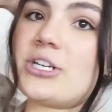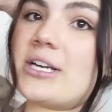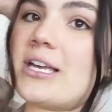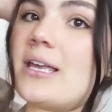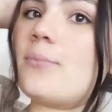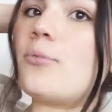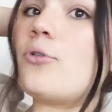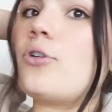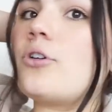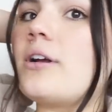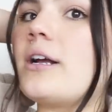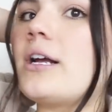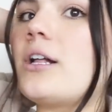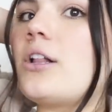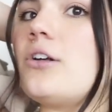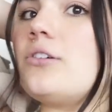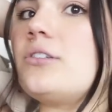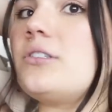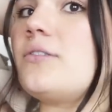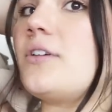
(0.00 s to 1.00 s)
I keep ordering
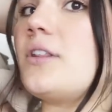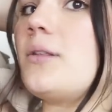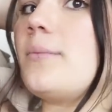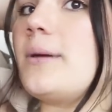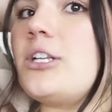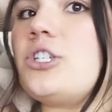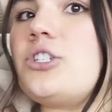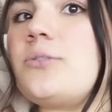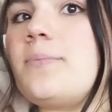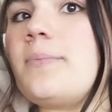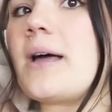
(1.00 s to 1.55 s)
clothes for the beach,